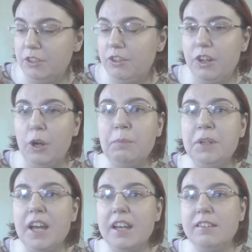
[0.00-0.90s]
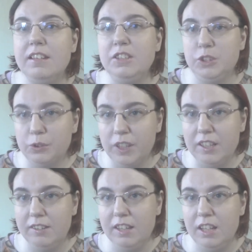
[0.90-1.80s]
So I hope you guys enjoy
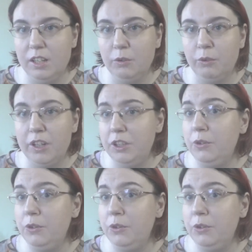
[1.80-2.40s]
seeing what